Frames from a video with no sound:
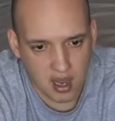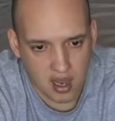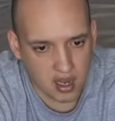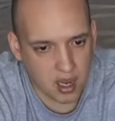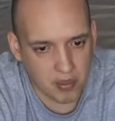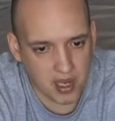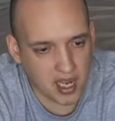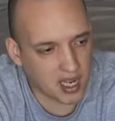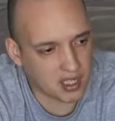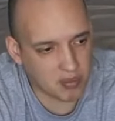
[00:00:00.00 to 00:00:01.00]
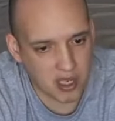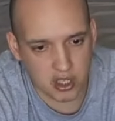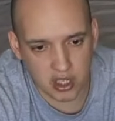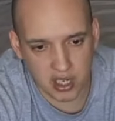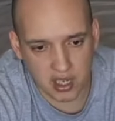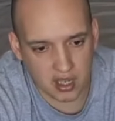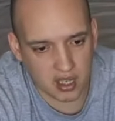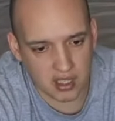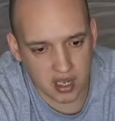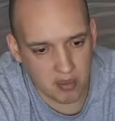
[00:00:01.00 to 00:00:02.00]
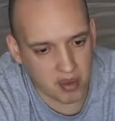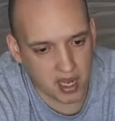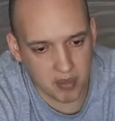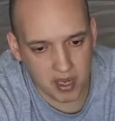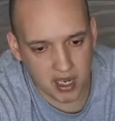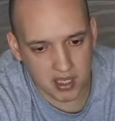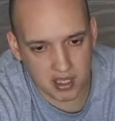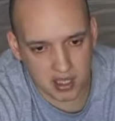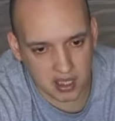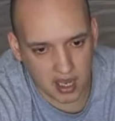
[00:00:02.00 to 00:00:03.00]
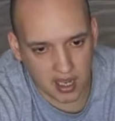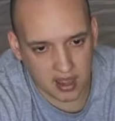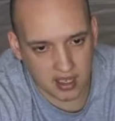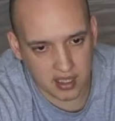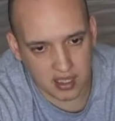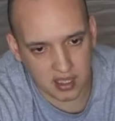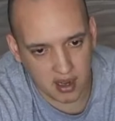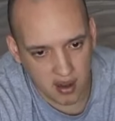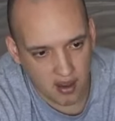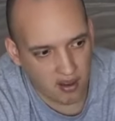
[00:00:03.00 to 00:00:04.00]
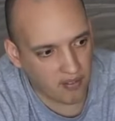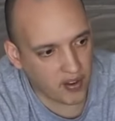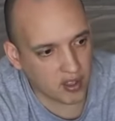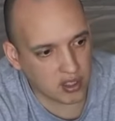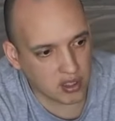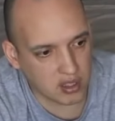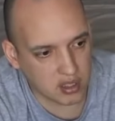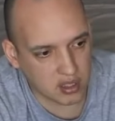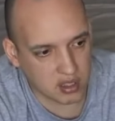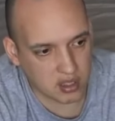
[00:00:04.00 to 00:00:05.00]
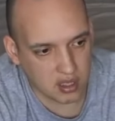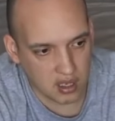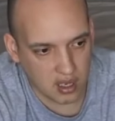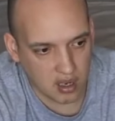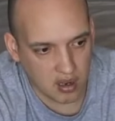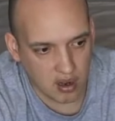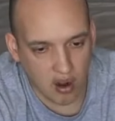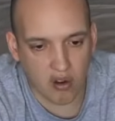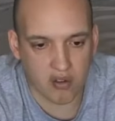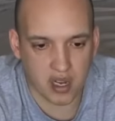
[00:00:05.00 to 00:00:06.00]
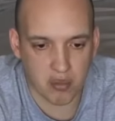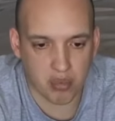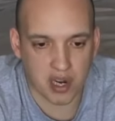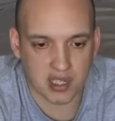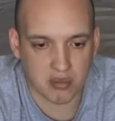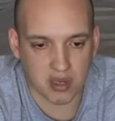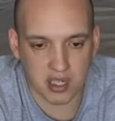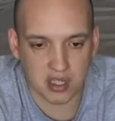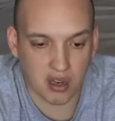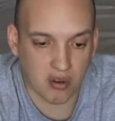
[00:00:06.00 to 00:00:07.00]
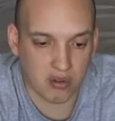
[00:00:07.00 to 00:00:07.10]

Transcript: company, especially this company because it's like this filters already impressed me, so